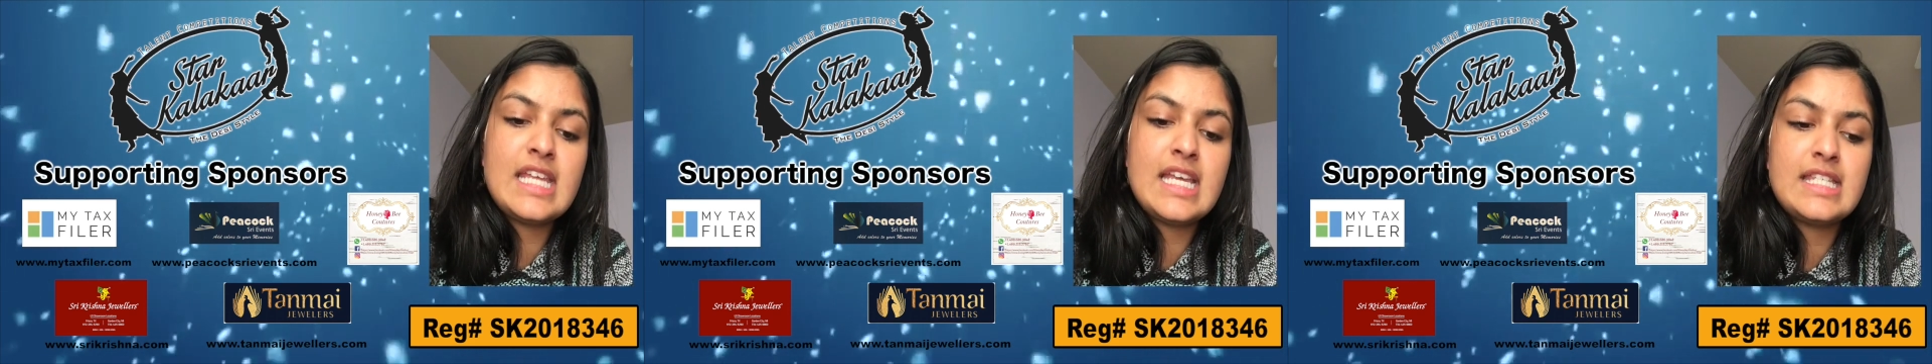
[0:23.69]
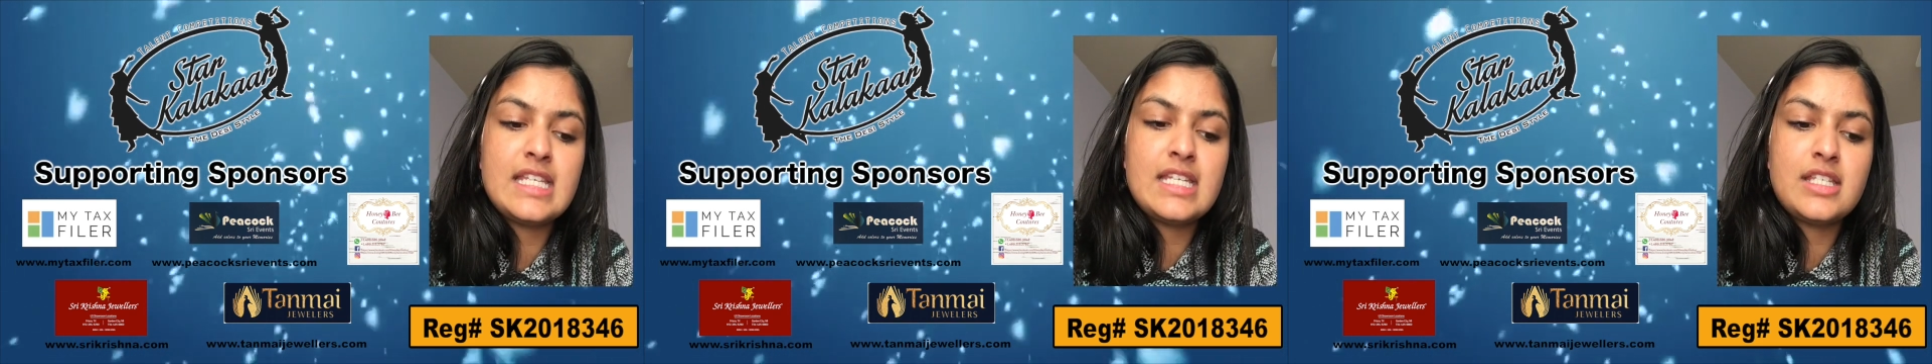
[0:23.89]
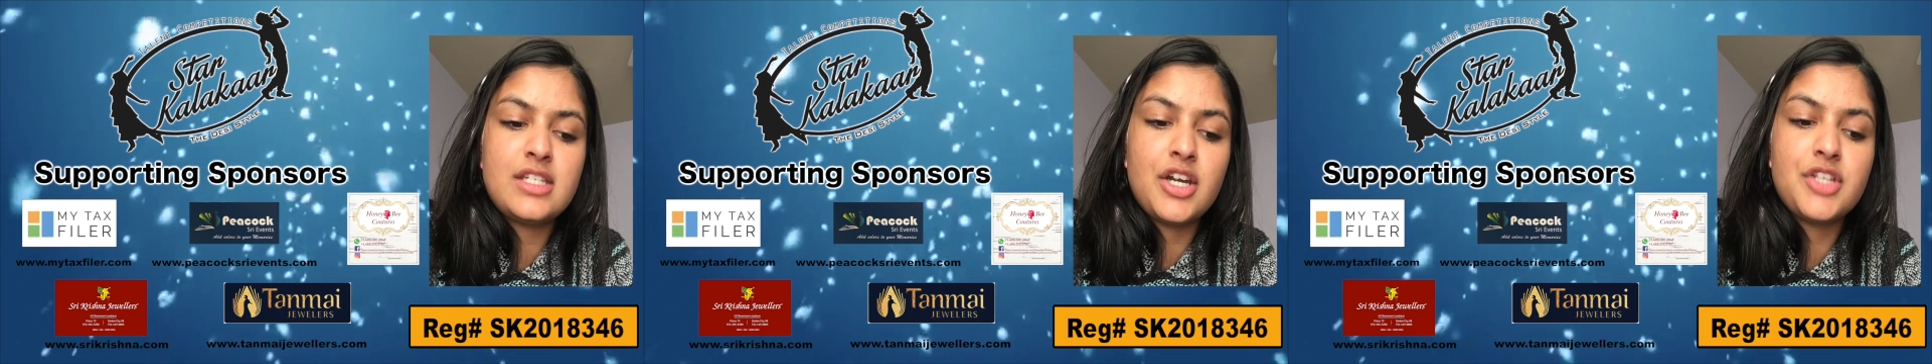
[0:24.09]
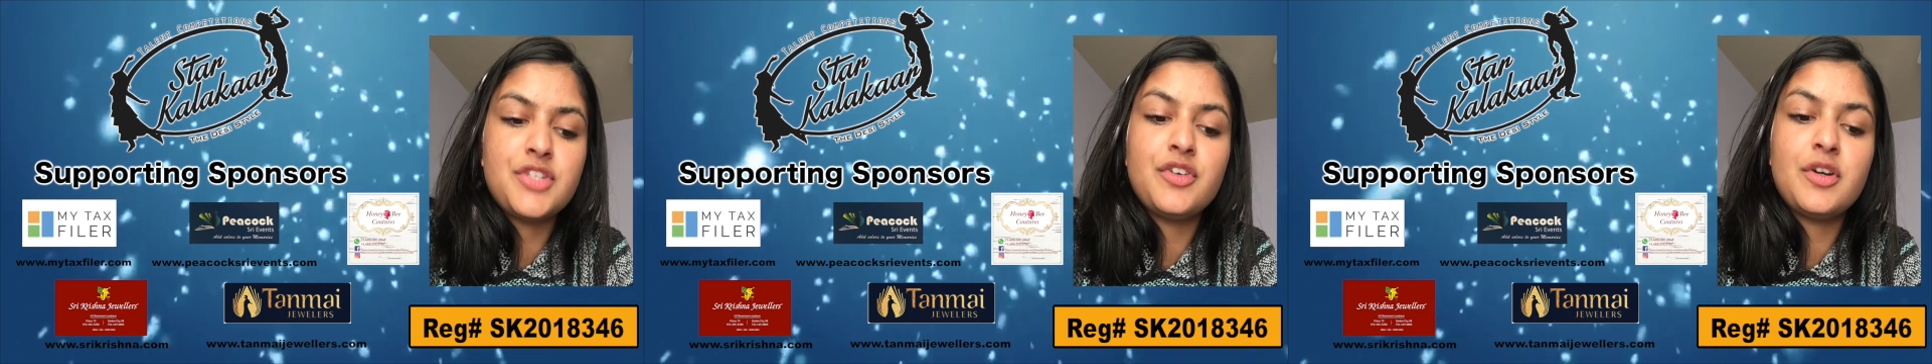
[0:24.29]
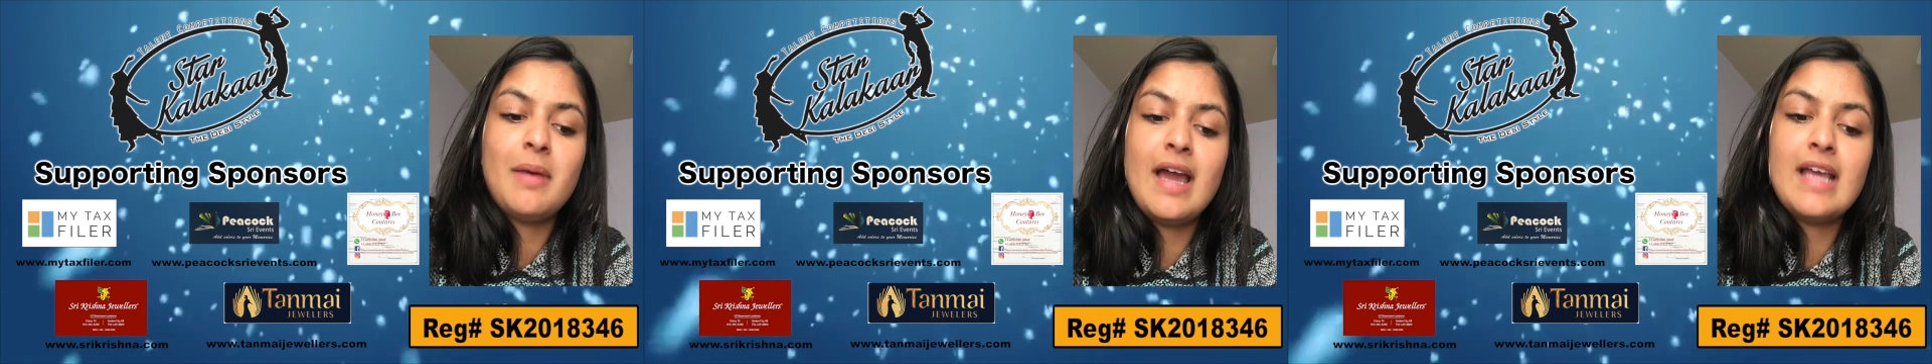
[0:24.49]
Desi stars
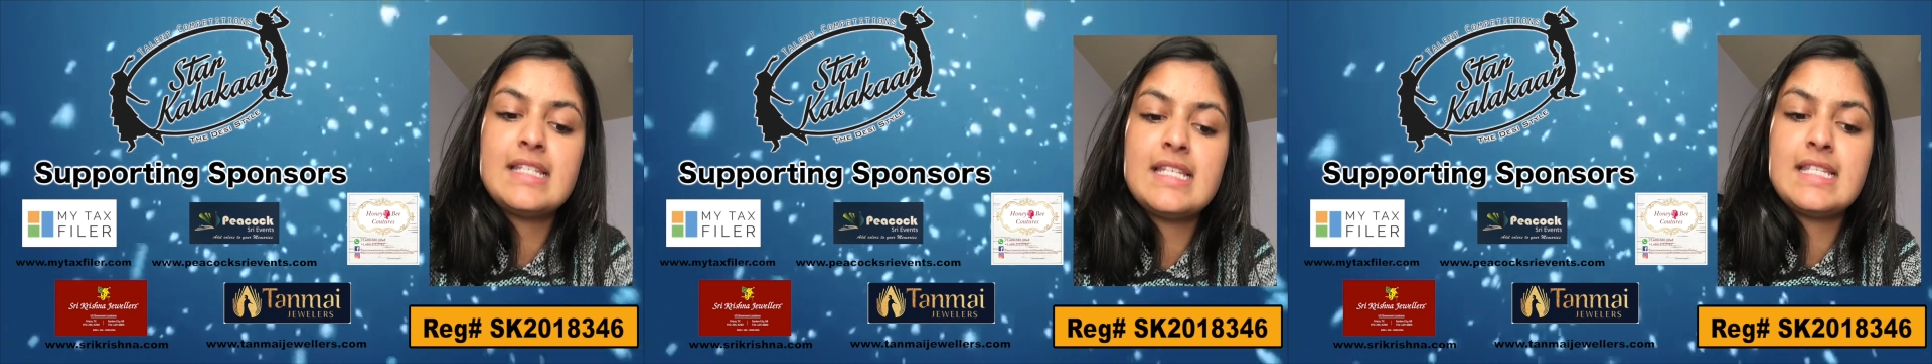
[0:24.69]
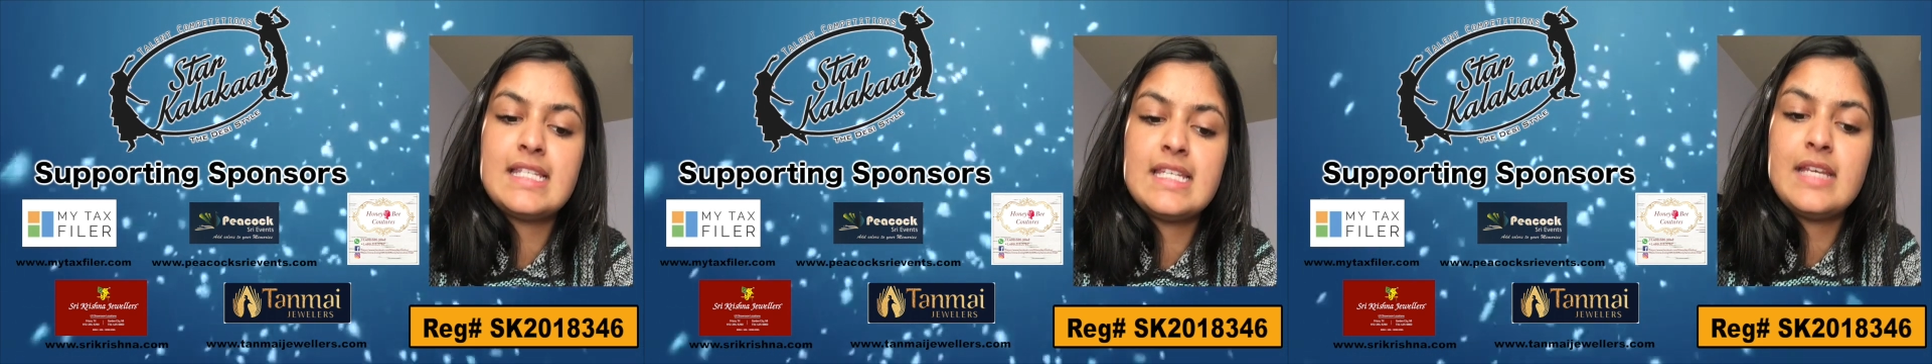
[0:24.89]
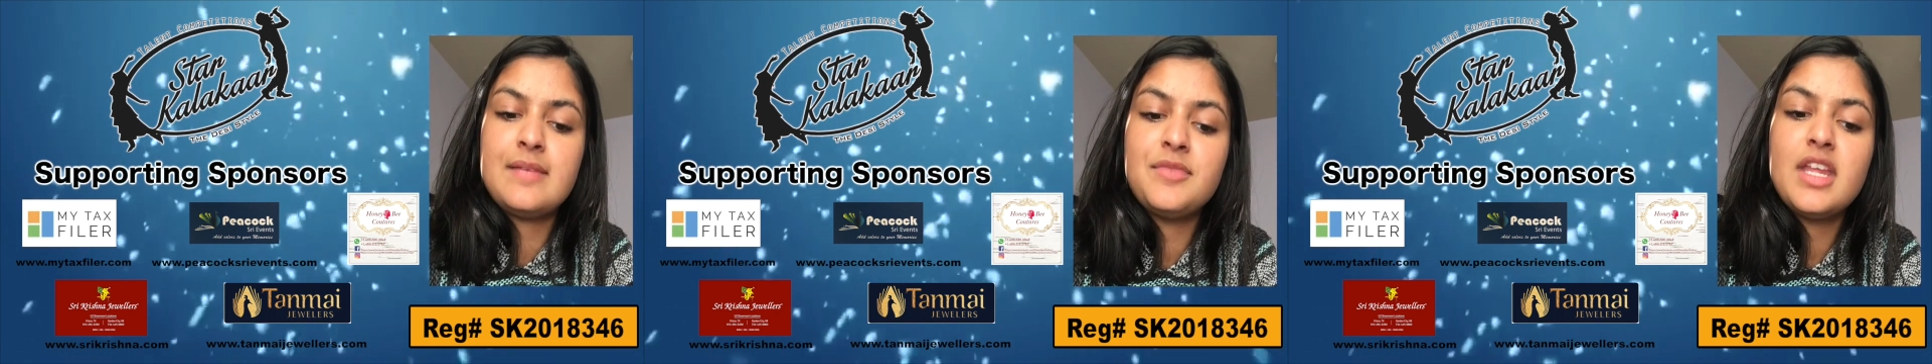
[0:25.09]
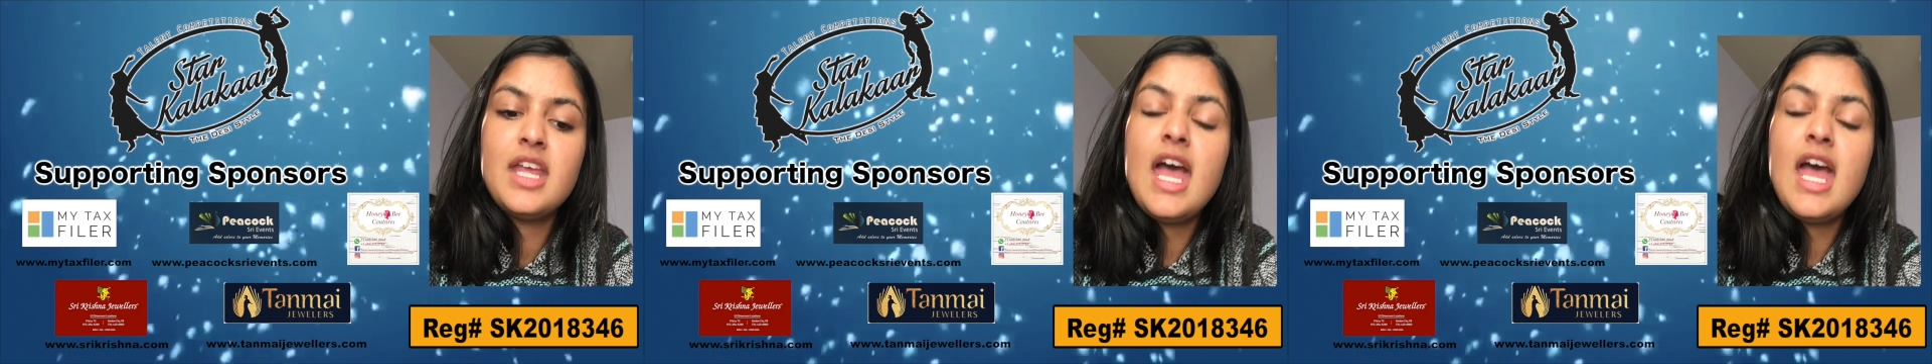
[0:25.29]
from ICC,